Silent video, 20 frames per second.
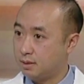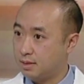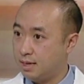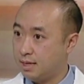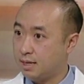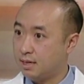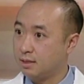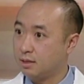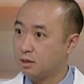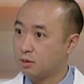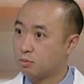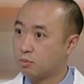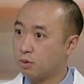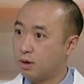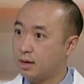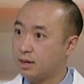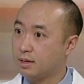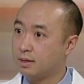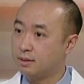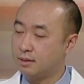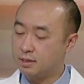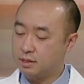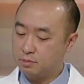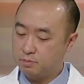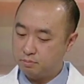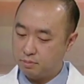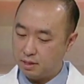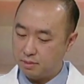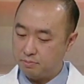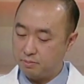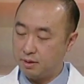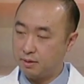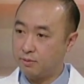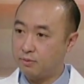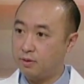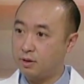taking a little break in its pumping